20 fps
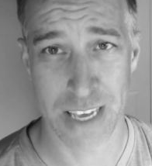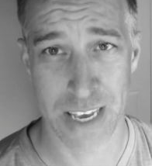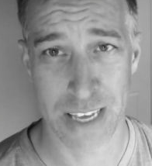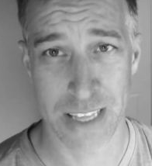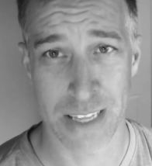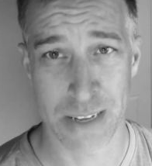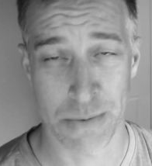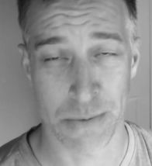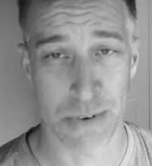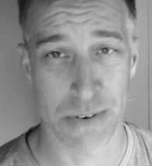
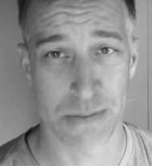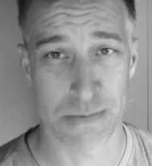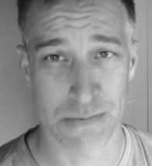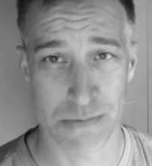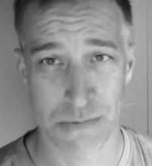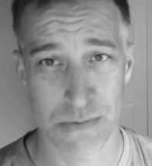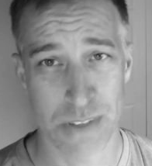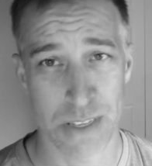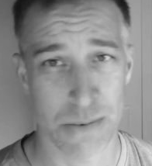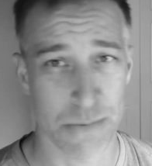And then
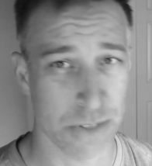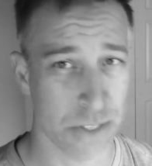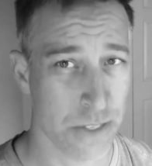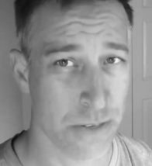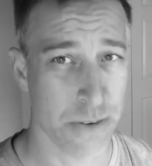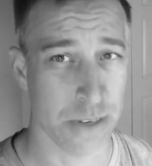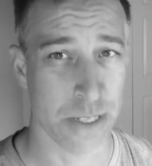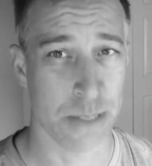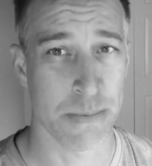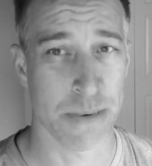when it was
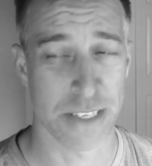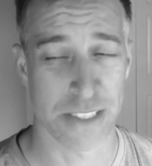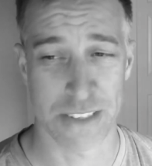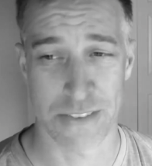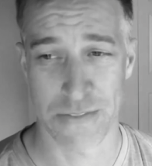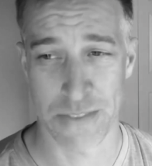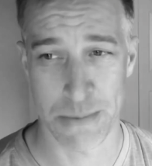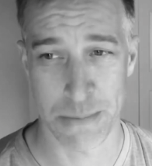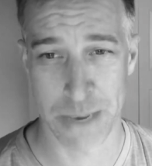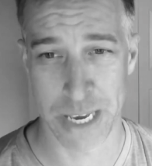too
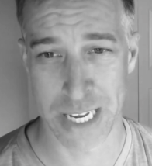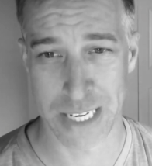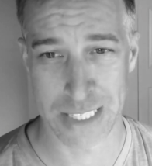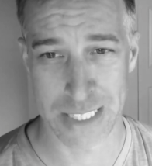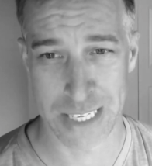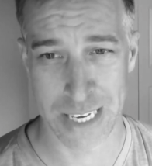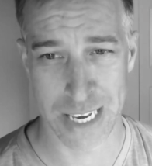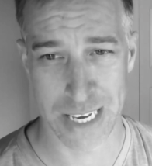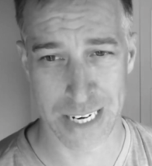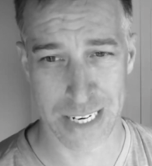expensive to
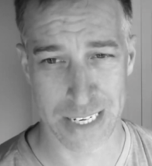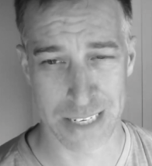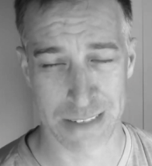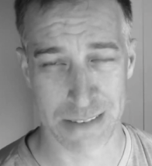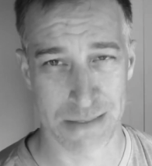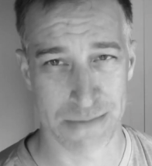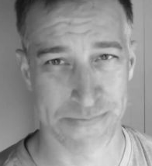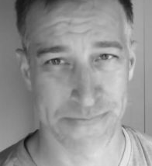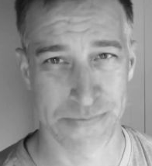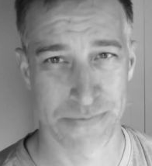maintain,
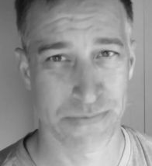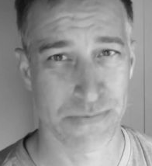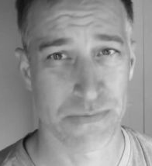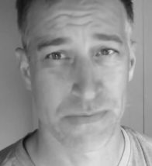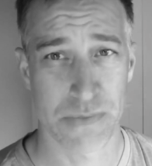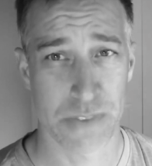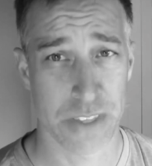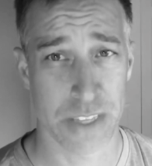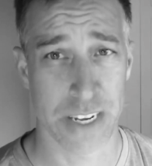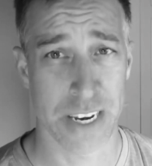and
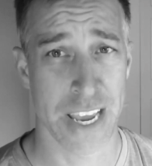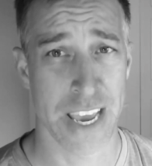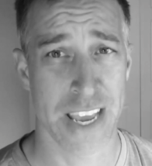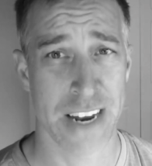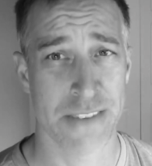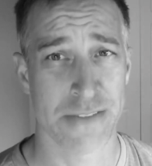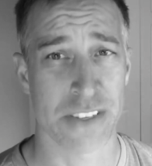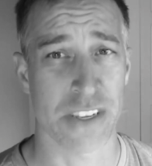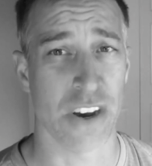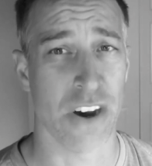the
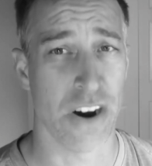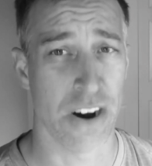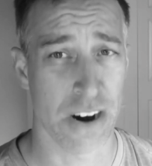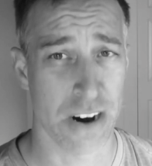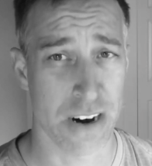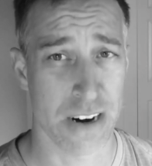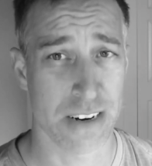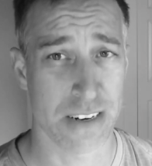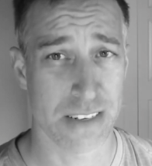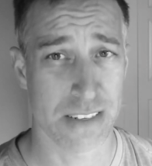natives
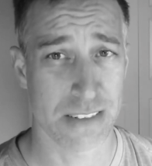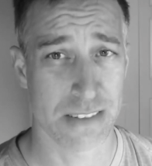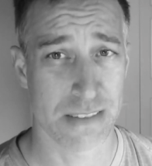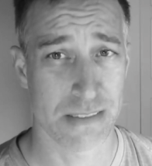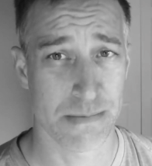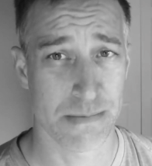aren't